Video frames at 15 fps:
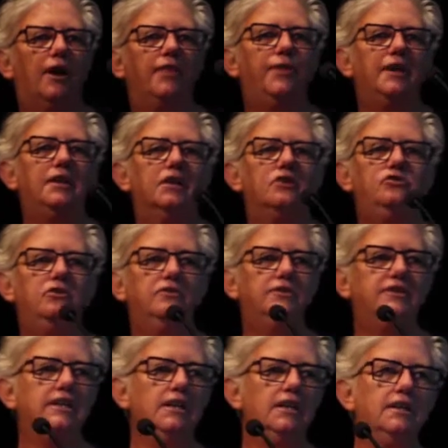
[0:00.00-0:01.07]
I think, in New
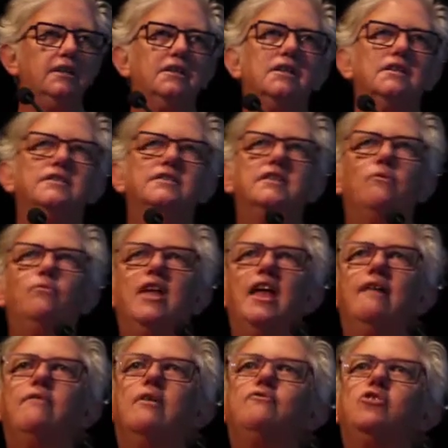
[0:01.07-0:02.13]
Zealand is that we
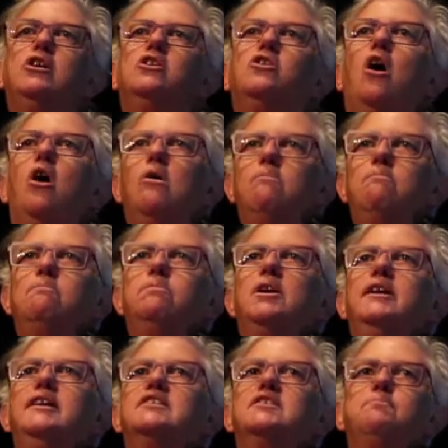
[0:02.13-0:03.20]
have a very
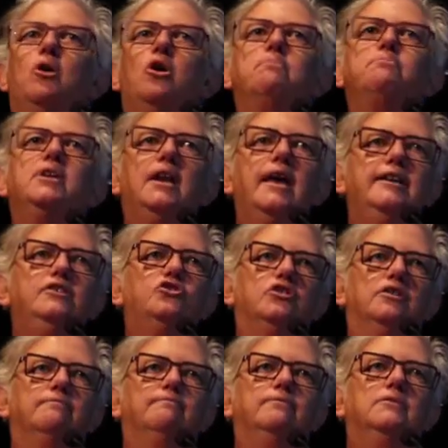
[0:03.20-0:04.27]
complex
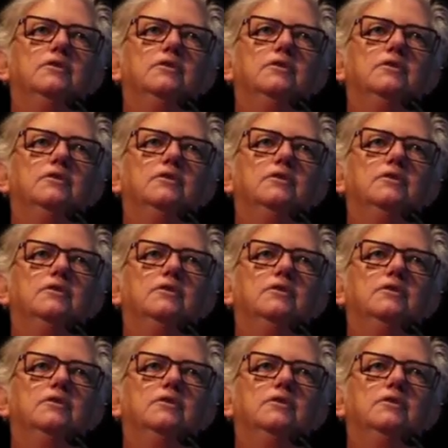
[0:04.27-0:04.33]
population.